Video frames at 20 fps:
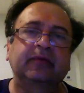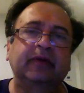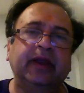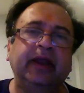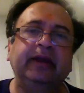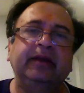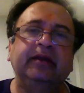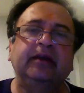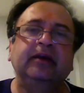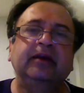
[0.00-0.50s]

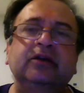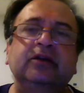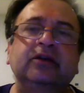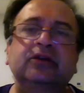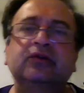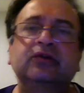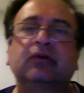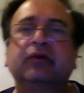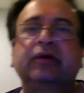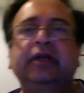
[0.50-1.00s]
Okay,
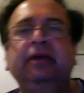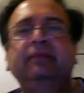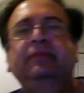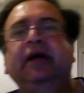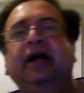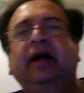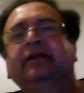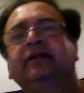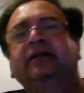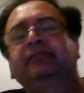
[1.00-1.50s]
so keep
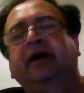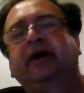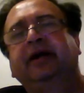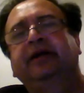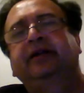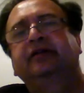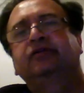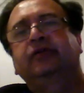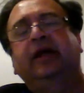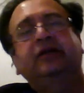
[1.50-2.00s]
that in mind.
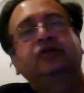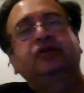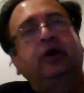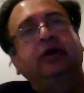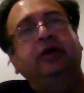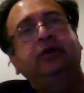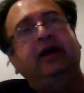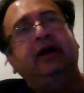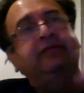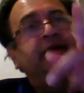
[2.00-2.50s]
So that's why
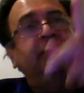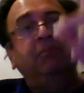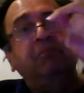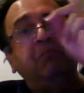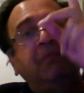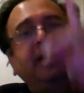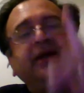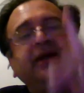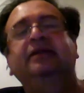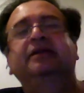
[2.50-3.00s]
you have the
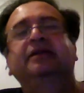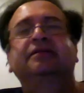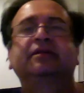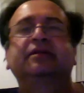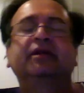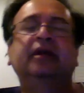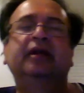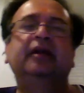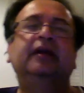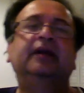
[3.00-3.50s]
minus.
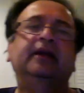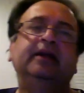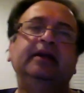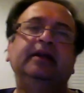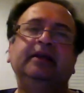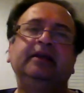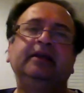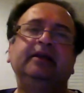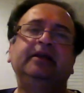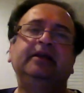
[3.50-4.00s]

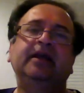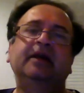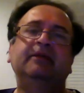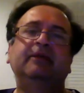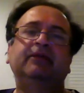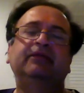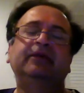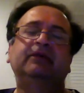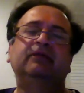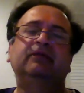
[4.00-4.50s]

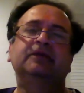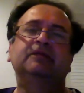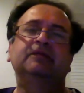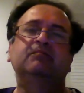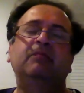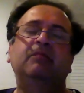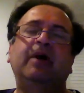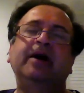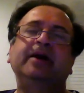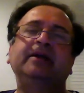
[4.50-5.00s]
EMF equals
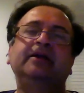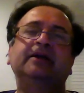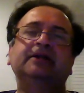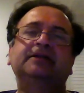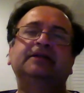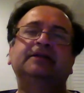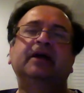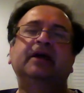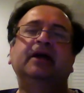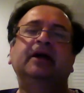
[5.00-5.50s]

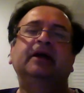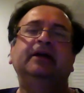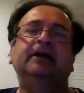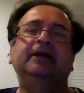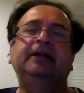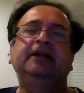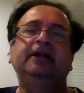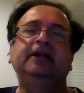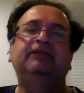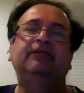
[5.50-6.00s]
minus
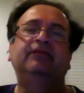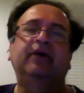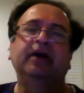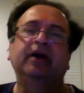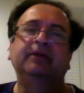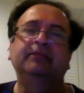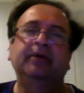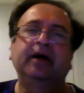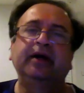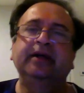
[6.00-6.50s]
d
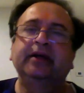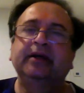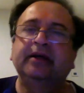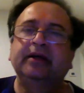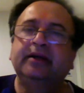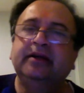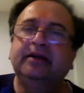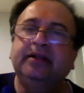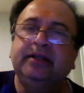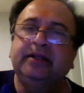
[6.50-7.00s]
phi by
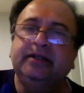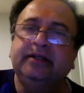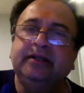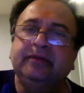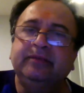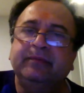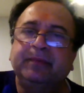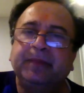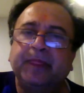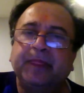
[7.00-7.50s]

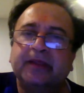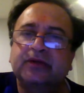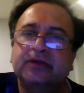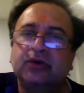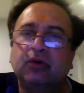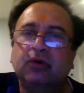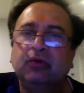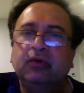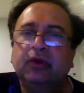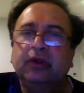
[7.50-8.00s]
dt.
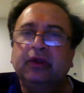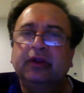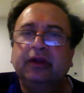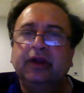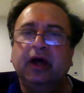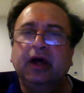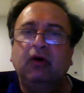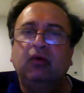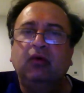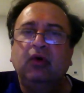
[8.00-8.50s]
So
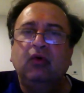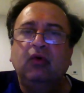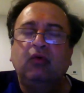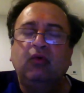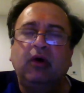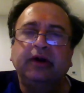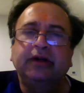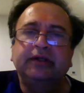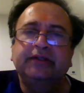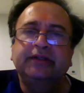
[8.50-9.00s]
now
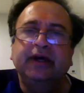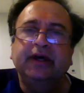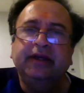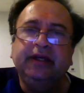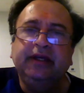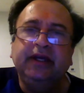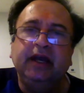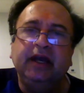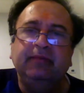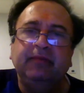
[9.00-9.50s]
what is the
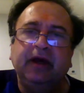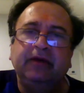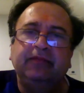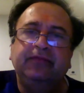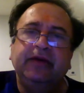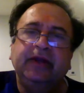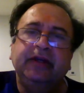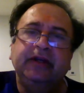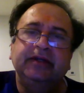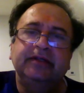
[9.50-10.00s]

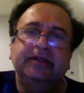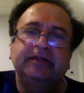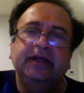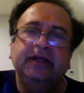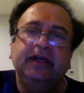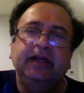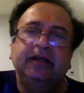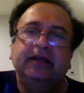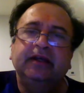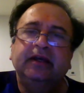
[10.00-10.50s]
EMF? It is
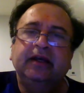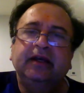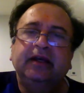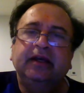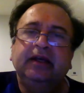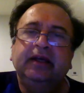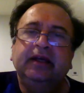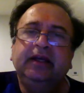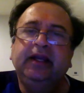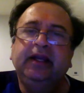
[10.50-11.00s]
the
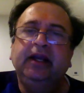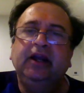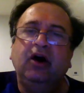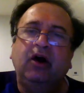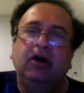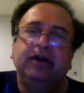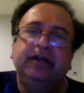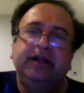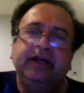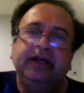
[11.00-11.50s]
E
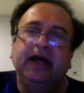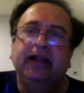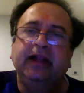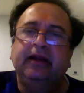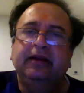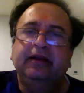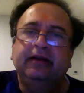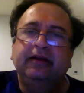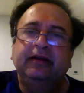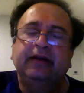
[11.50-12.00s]
dot
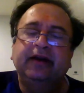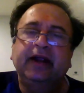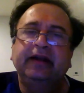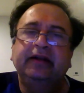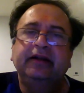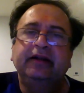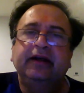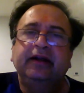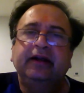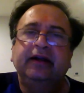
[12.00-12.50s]
dl, right?